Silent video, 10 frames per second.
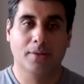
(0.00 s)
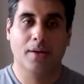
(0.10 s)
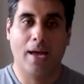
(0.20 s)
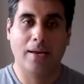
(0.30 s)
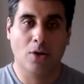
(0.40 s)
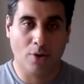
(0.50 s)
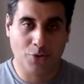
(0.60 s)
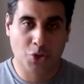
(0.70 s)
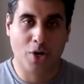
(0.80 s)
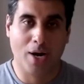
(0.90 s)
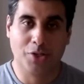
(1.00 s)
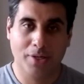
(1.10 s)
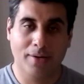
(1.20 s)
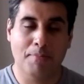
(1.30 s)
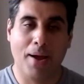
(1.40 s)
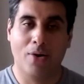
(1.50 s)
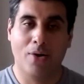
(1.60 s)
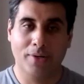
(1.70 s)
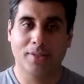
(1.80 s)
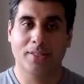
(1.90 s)
have a lot of traction in
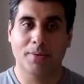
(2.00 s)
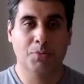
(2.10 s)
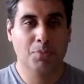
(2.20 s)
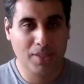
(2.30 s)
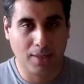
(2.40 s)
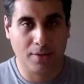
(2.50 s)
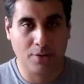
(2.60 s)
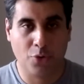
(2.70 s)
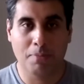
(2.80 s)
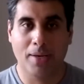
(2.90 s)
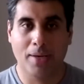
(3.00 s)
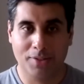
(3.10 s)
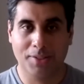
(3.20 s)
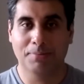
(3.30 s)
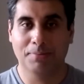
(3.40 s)
empowering the teams, particularly the field medical team.